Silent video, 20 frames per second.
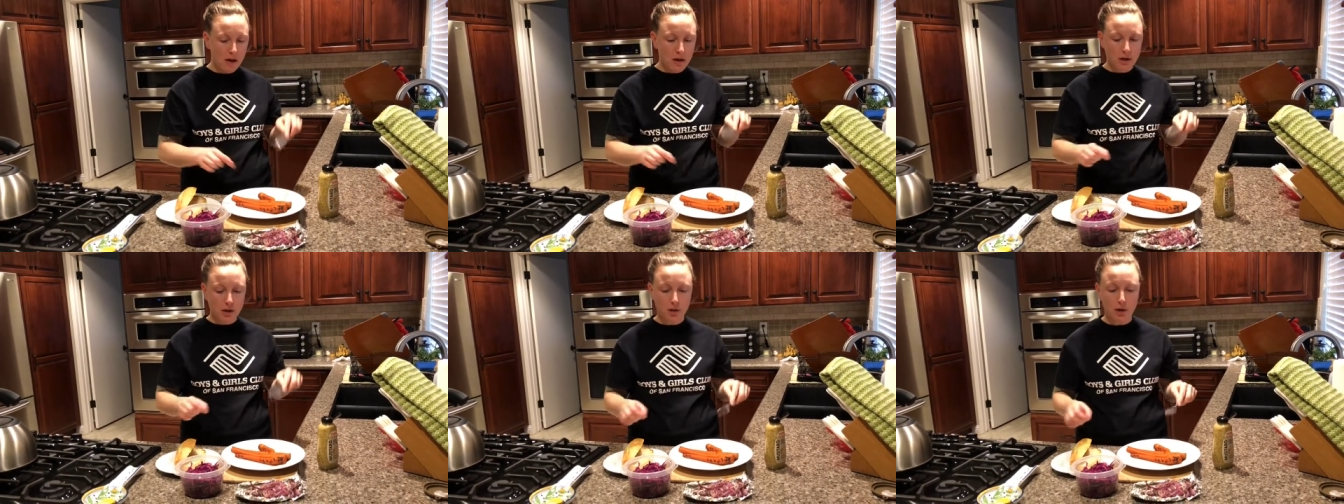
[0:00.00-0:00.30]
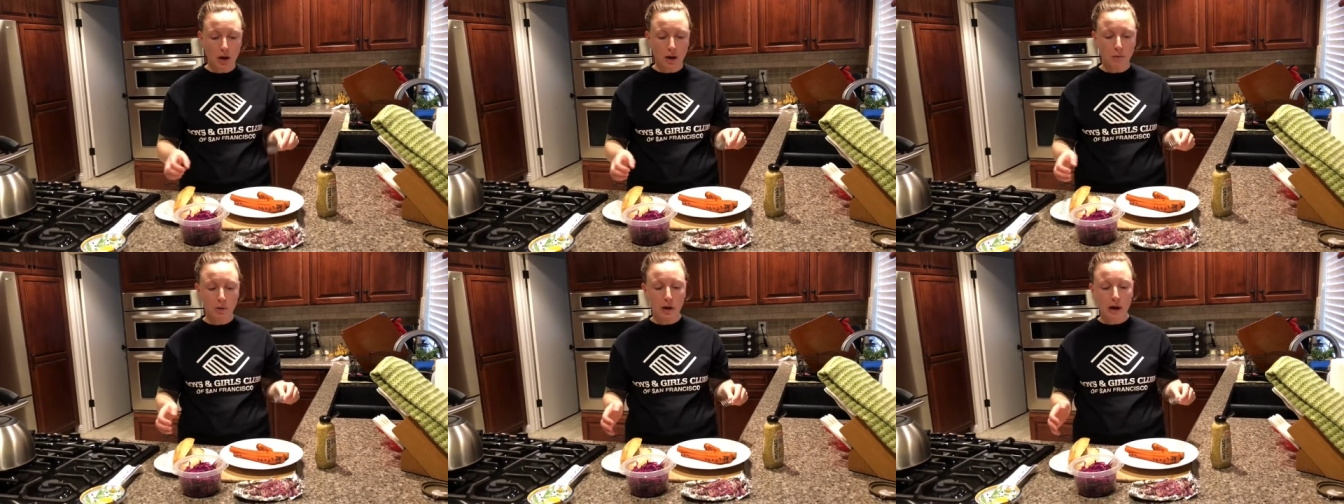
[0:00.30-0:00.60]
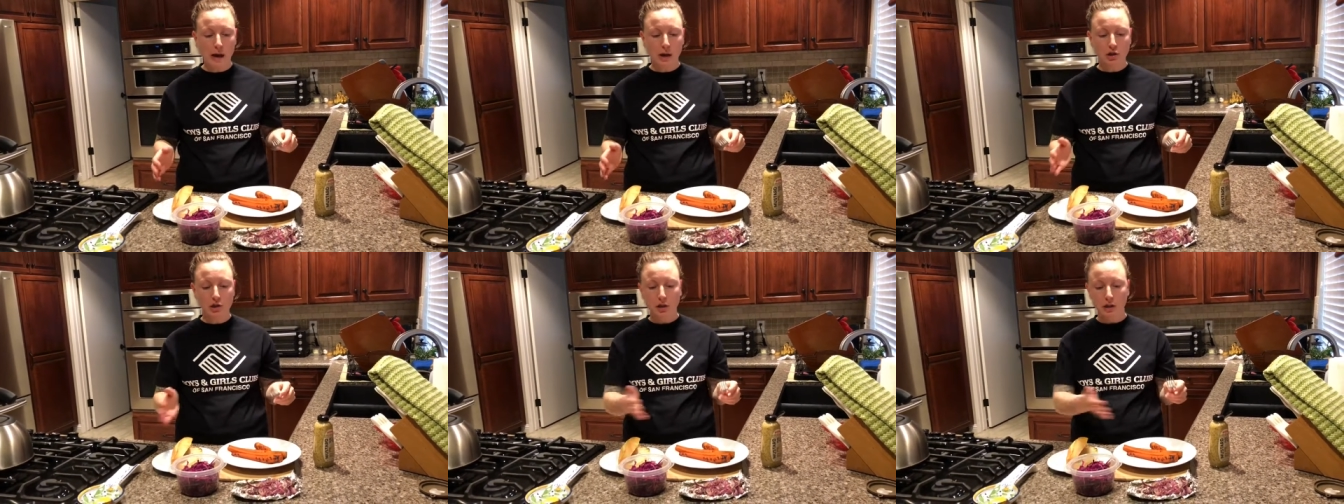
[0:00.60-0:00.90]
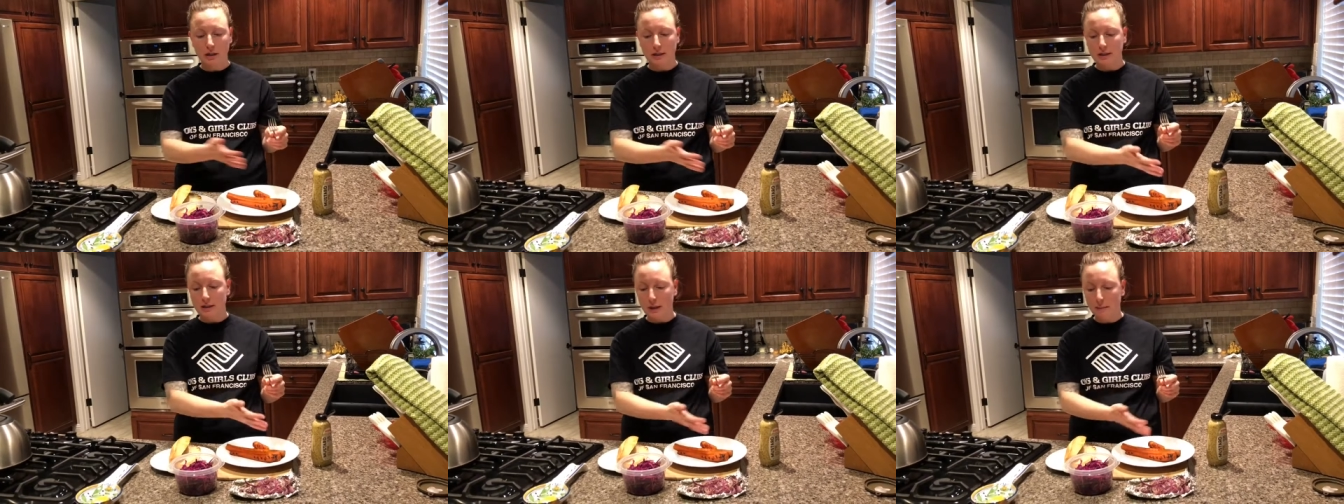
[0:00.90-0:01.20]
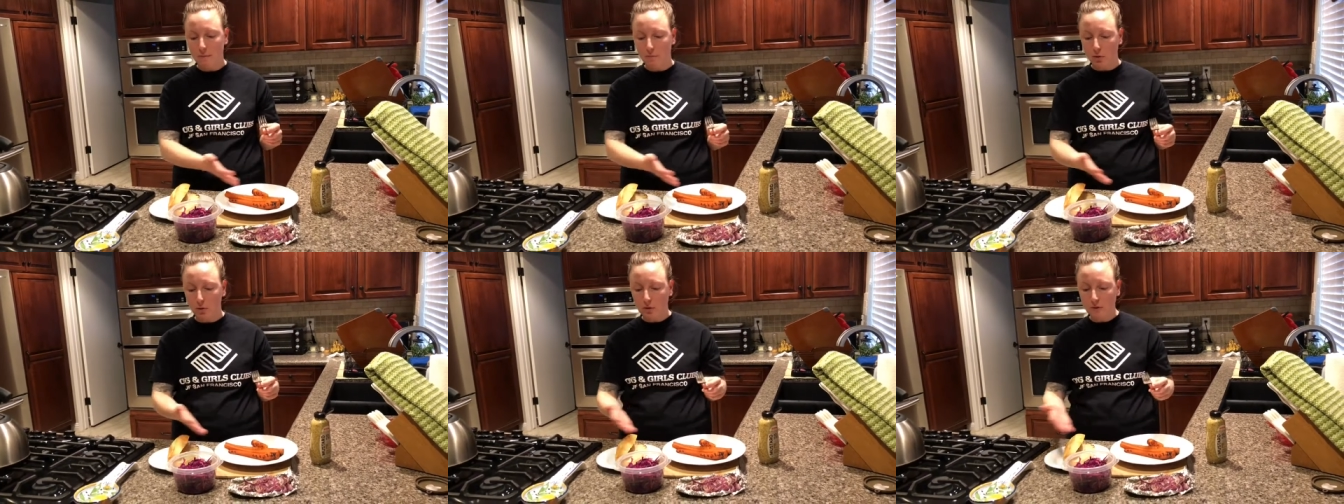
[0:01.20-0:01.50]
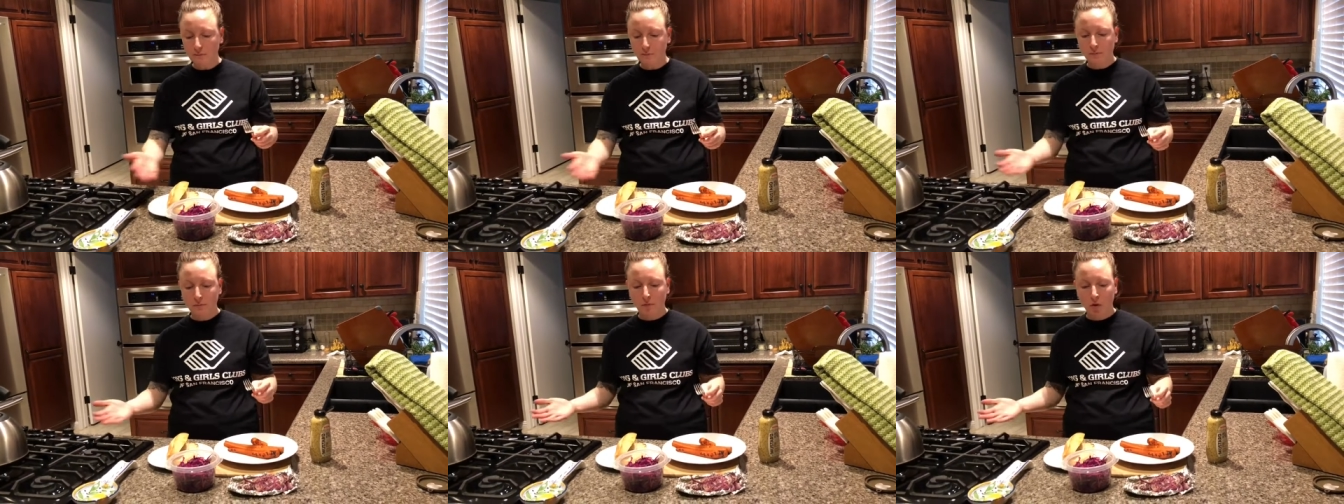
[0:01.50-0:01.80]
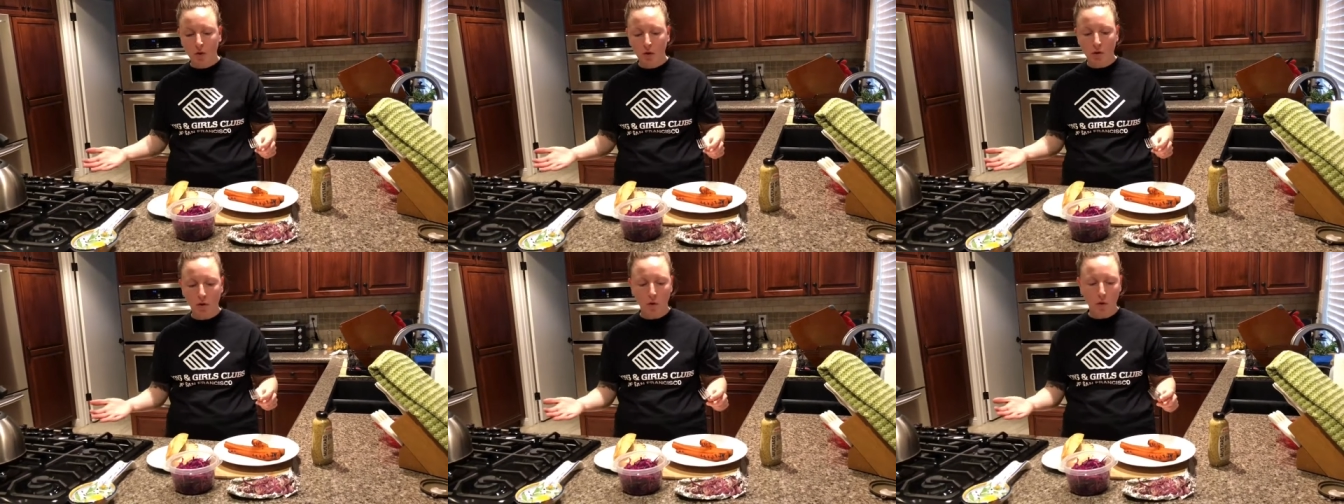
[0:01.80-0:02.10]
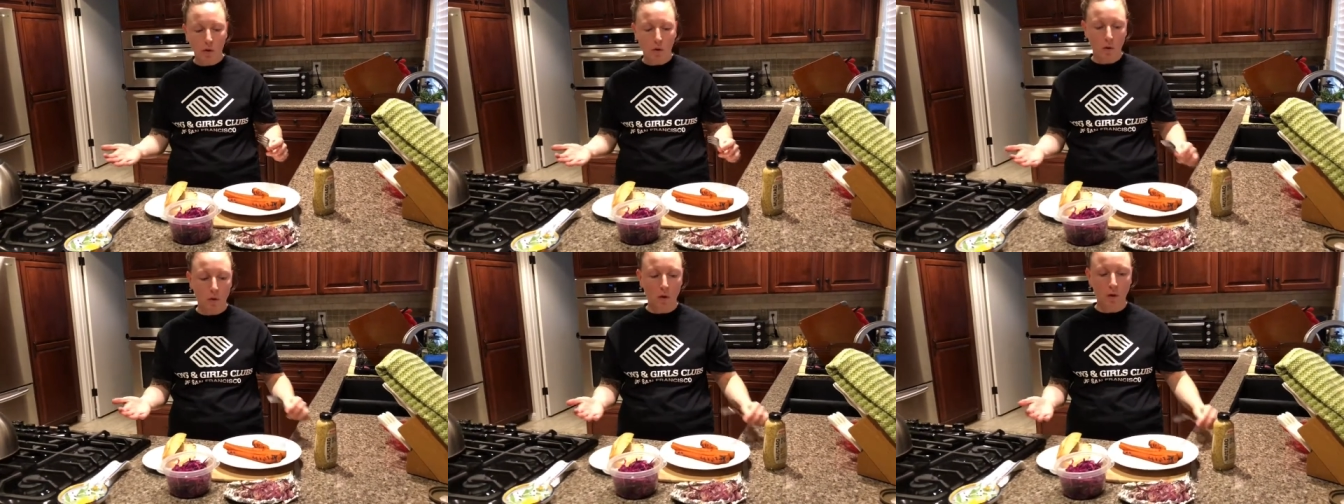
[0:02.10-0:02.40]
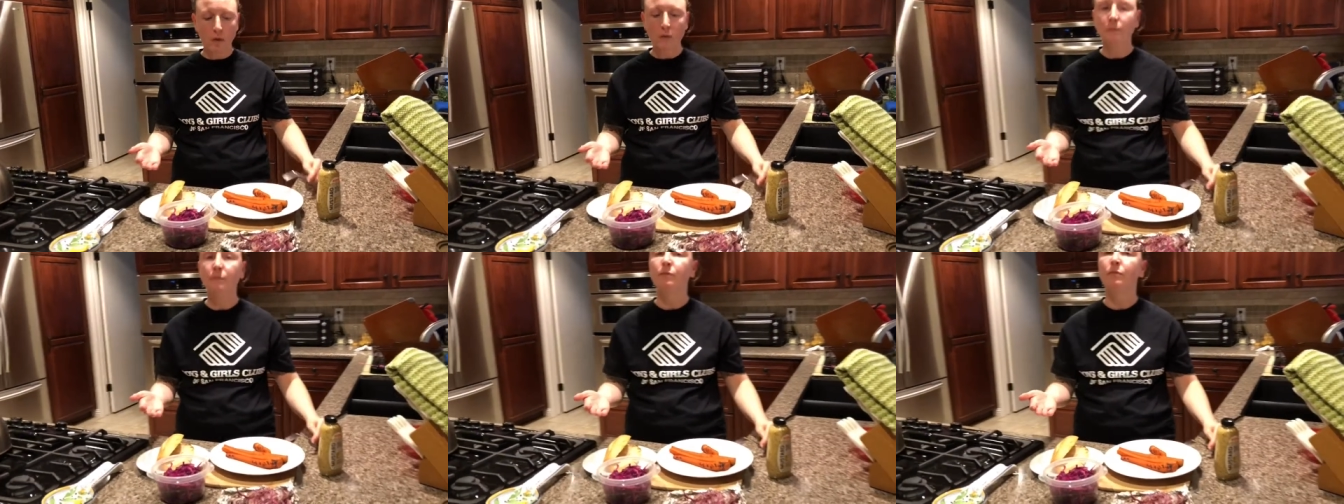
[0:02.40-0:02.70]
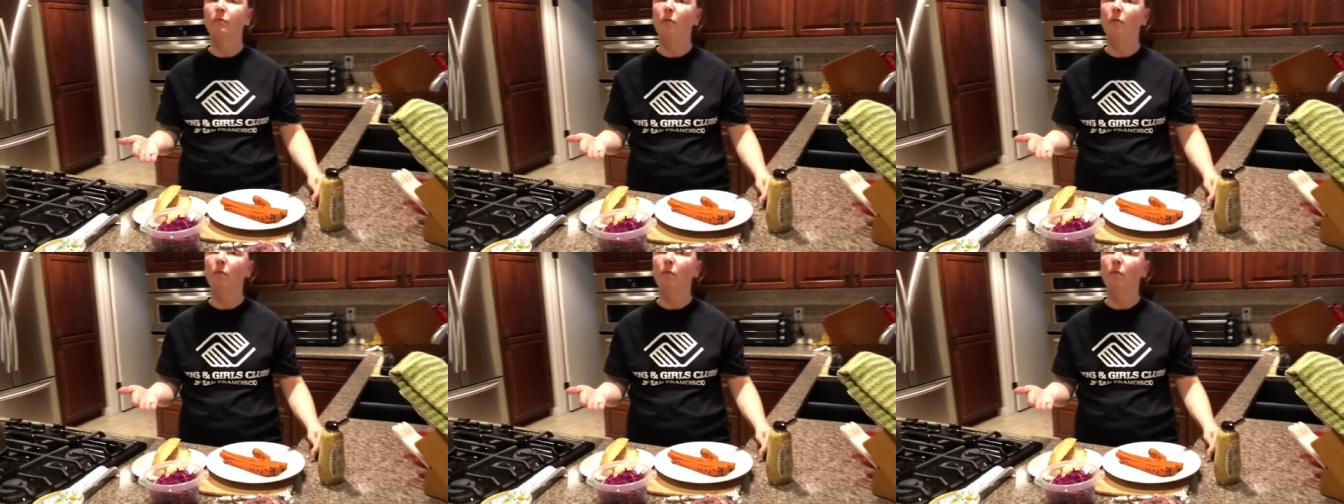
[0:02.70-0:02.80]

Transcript: So now I'm gonna actually assemble the whole